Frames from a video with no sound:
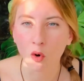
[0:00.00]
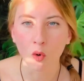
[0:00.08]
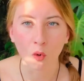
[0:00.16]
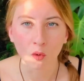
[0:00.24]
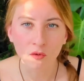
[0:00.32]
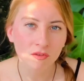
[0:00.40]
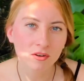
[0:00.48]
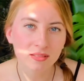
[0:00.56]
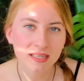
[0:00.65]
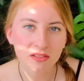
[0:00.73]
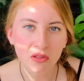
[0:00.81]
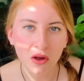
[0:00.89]

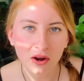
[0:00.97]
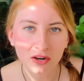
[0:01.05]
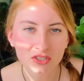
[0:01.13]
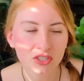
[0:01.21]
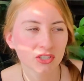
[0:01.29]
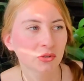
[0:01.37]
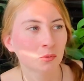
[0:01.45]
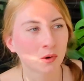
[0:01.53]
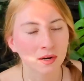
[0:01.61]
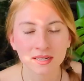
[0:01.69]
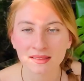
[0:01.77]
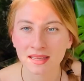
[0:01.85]
overly large and you're
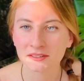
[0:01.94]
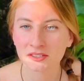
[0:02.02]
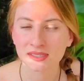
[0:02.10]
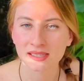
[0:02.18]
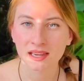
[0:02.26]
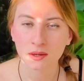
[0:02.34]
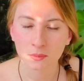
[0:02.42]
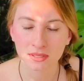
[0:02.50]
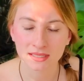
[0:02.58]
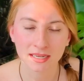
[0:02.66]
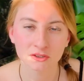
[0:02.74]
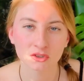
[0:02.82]
worried that your snake could
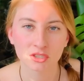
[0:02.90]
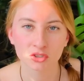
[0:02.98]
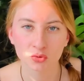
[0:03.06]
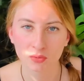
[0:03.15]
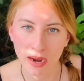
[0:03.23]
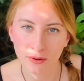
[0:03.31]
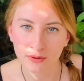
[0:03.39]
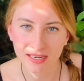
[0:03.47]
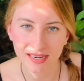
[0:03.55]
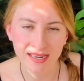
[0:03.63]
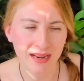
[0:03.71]
potentially drown in it.